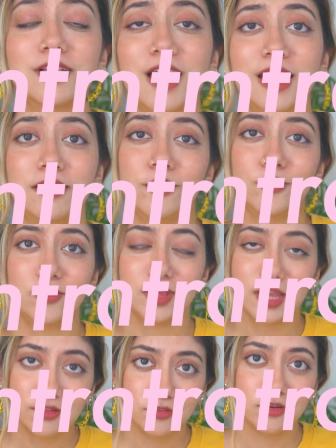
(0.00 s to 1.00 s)
client goes
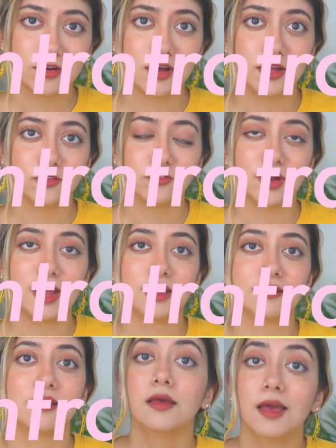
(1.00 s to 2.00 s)
against your
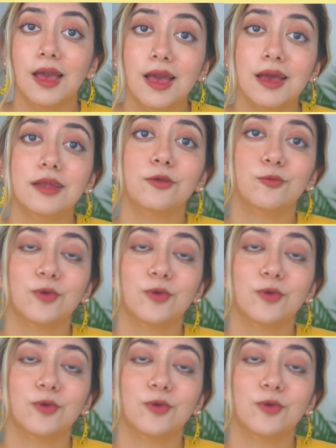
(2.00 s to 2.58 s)
contract, and